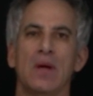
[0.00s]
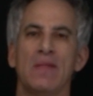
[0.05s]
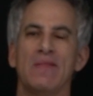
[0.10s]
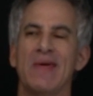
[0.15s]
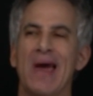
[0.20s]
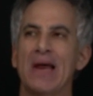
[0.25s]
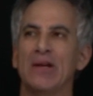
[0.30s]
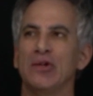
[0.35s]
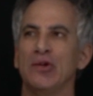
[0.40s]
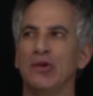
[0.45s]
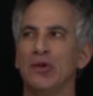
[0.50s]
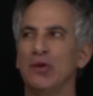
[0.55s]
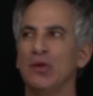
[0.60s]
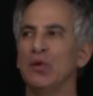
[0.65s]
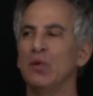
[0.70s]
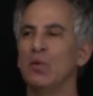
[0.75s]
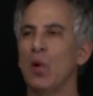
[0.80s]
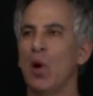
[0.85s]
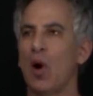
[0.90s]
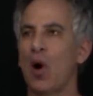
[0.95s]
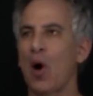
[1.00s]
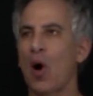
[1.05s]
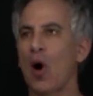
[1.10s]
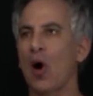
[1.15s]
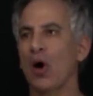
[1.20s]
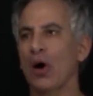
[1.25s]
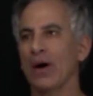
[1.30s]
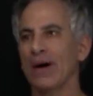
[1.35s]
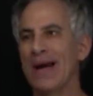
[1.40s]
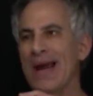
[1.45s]
that you
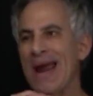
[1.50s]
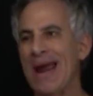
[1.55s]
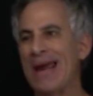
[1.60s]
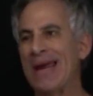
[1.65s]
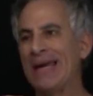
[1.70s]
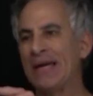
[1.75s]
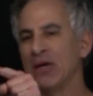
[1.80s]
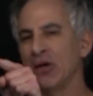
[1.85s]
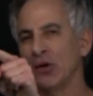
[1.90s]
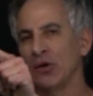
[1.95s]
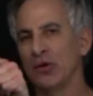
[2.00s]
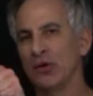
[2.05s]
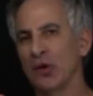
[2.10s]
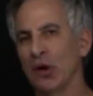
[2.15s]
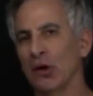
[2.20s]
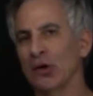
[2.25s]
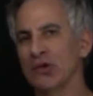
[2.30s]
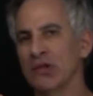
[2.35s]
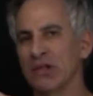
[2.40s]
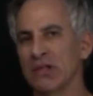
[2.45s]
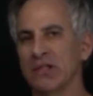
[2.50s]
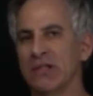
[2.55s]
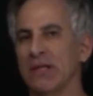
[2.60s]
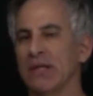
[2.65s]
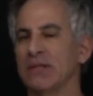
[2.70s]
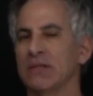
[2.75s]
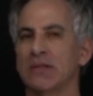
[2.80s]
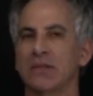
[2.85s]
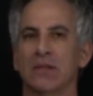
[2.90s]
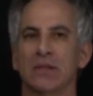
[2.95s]
are a
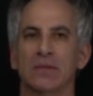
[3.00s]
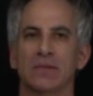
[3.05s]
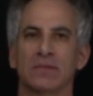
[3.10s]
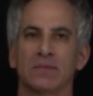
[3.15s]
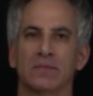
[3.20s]
narcissist.